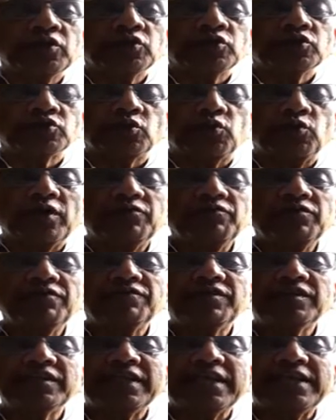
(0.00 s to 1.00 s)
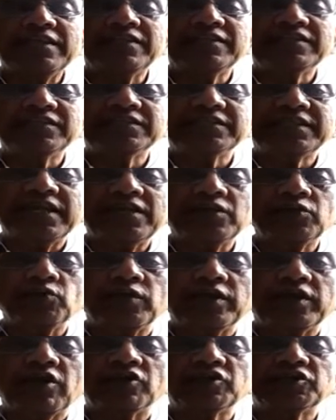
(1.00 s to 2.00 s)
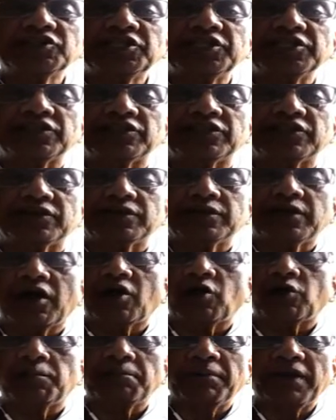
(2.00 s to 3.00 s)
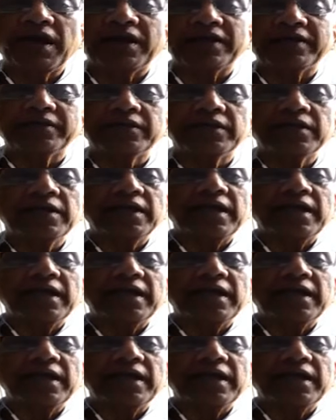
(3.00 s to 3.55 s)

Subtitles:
So when we've attained the state, when our chitta, our mind,